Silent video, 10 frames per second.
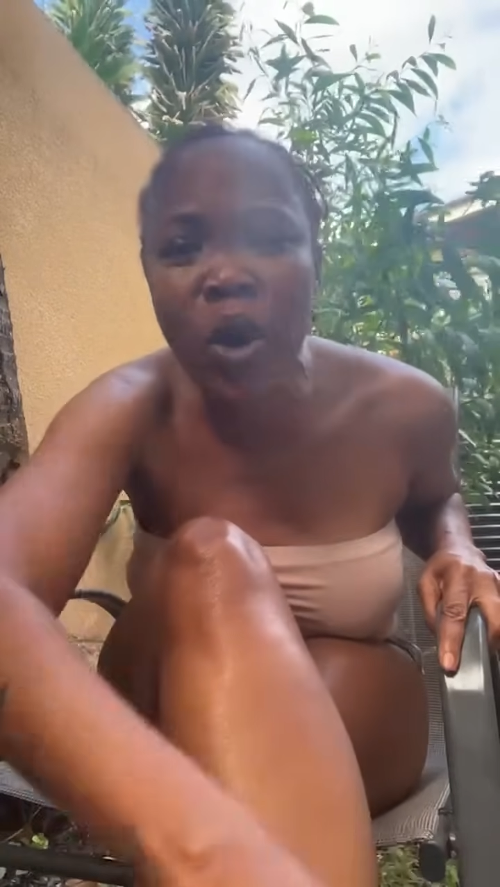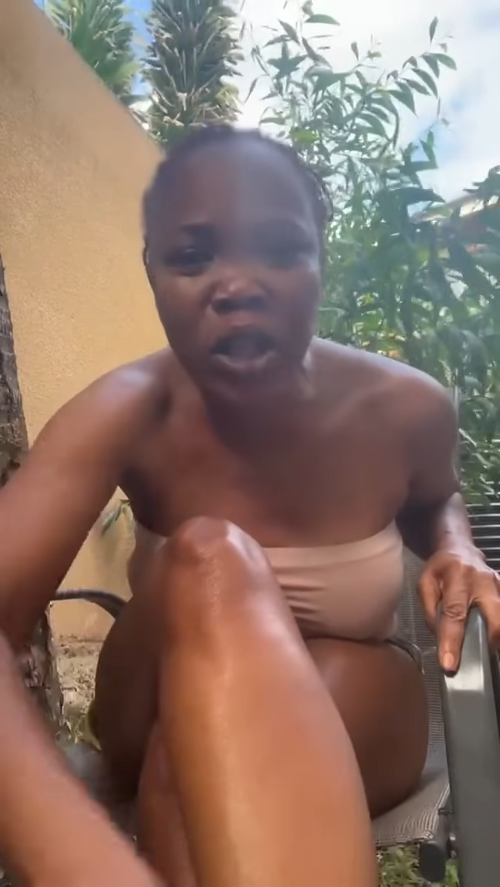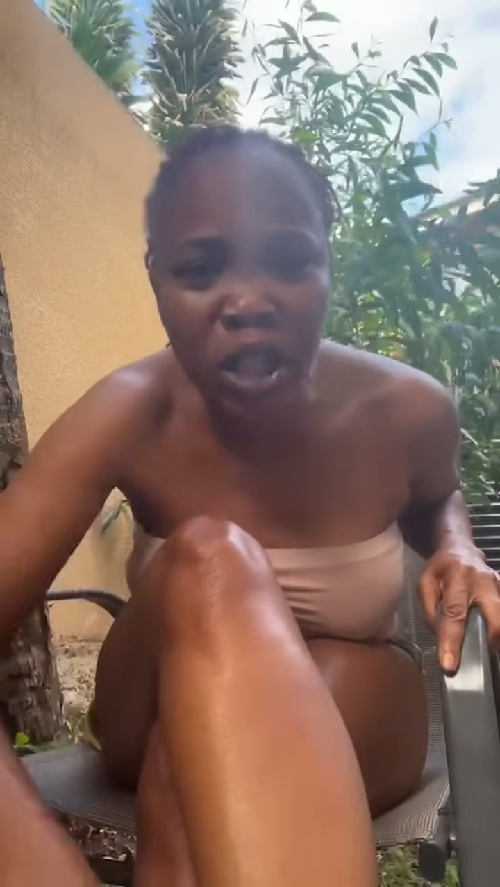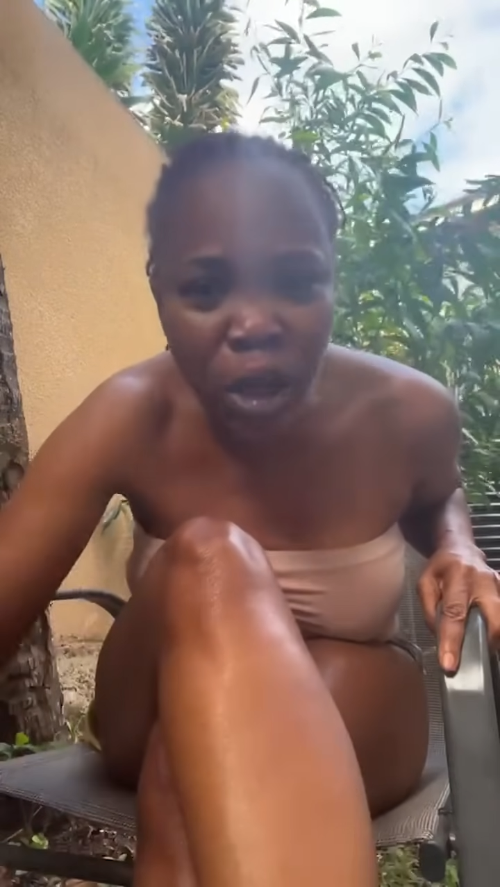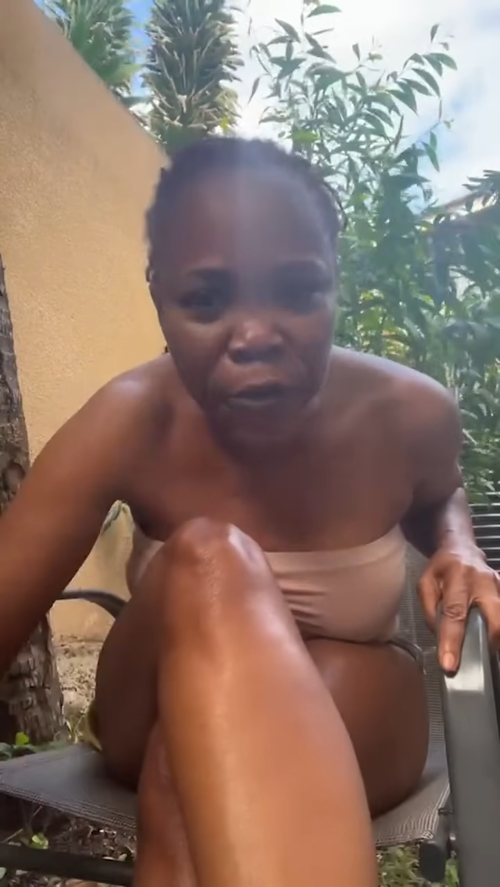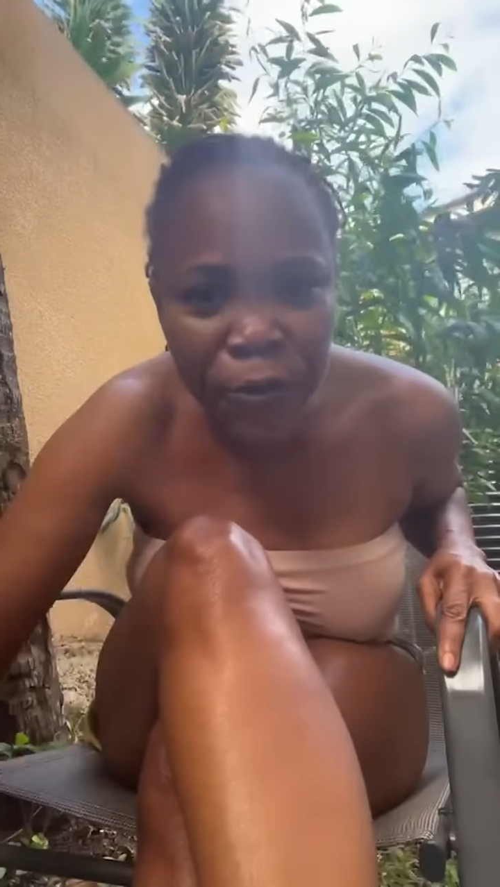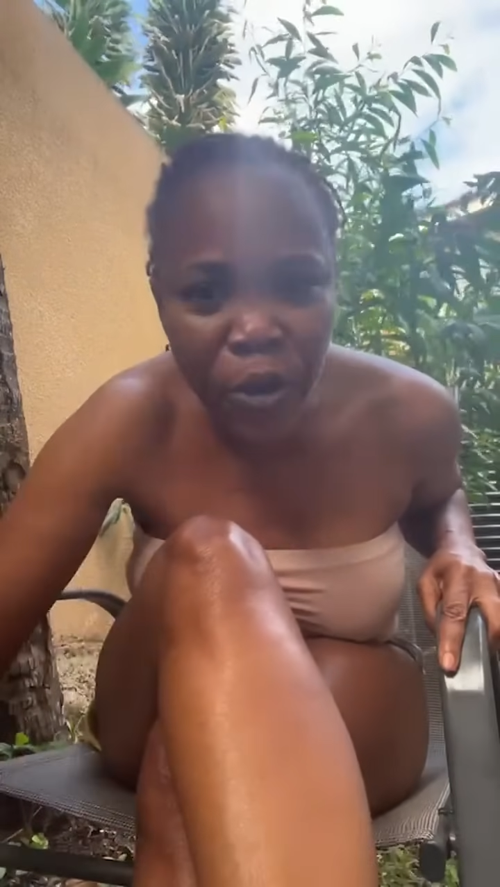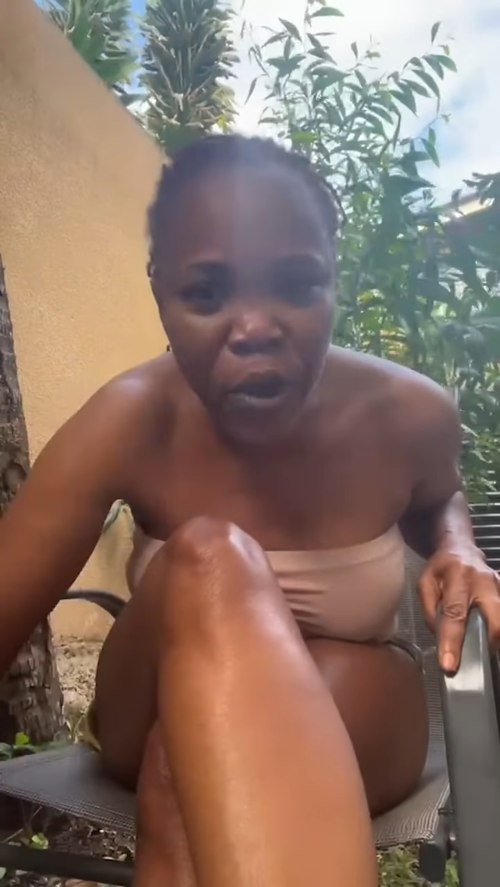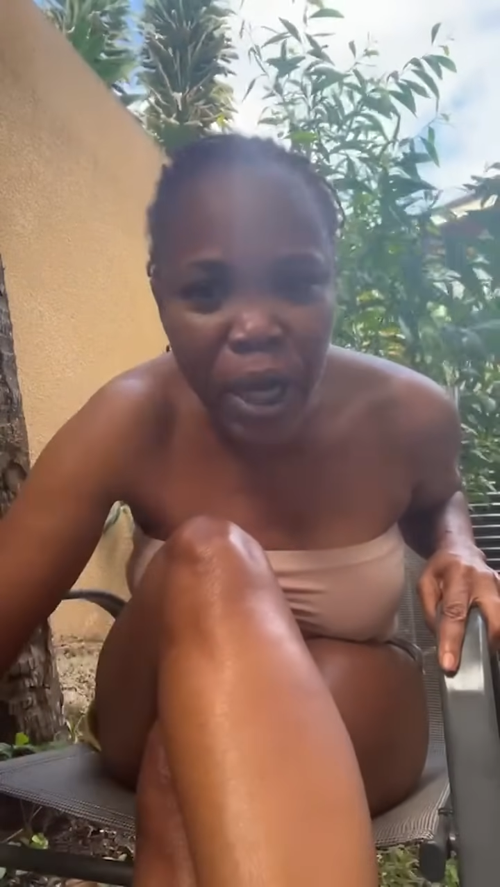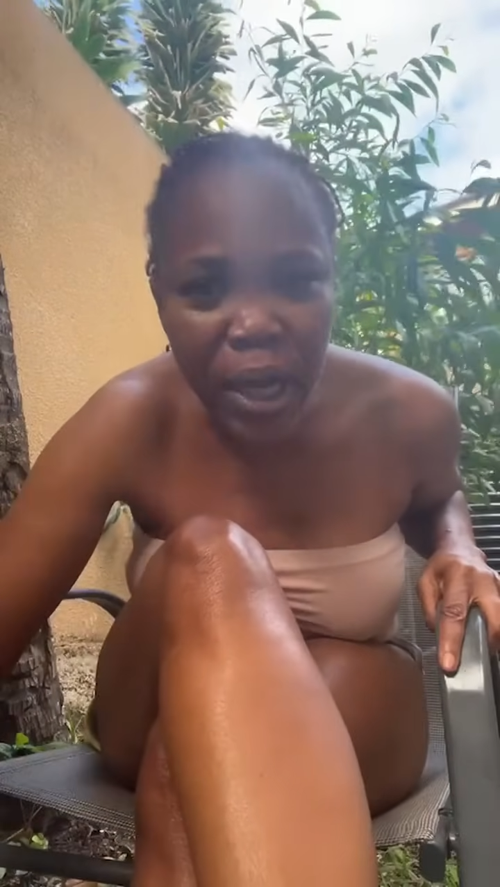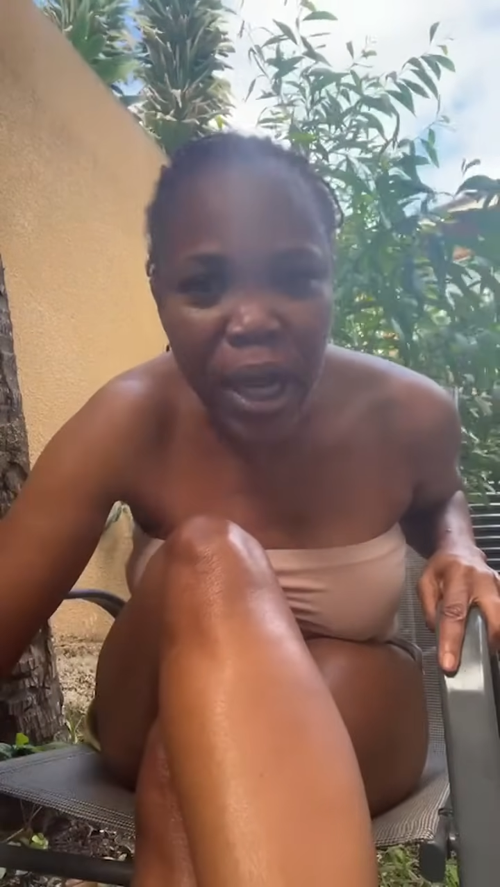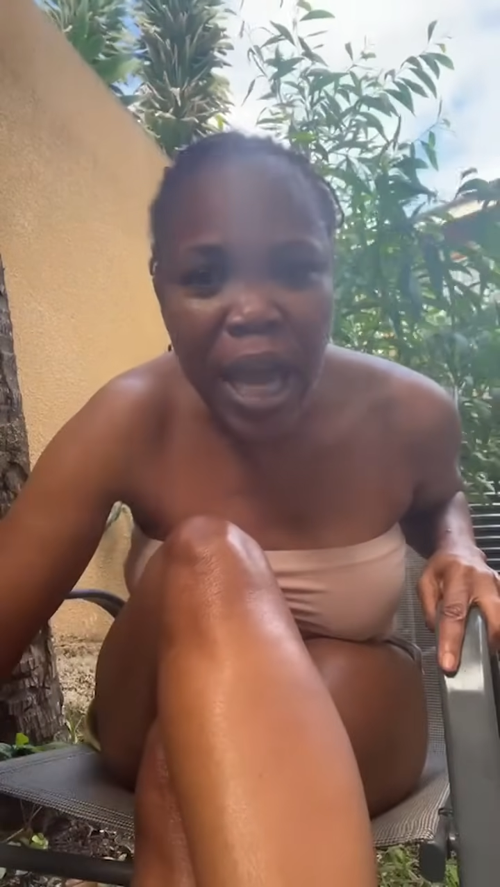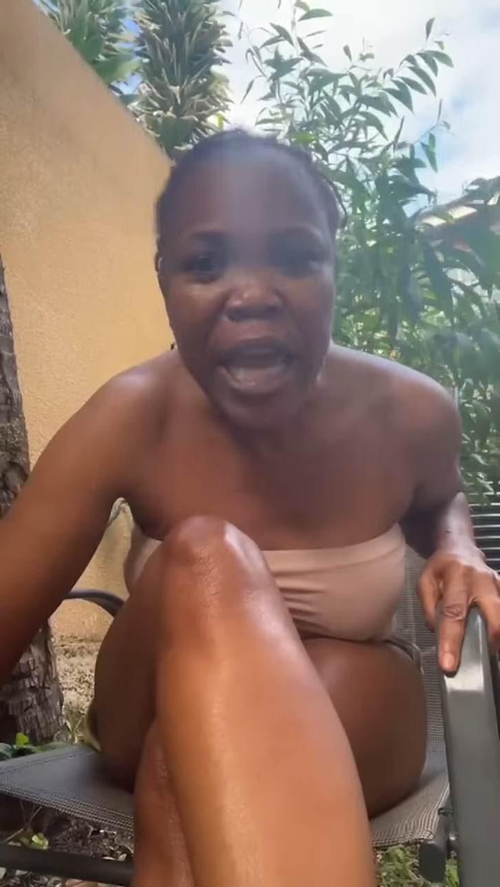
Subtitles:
was suffering,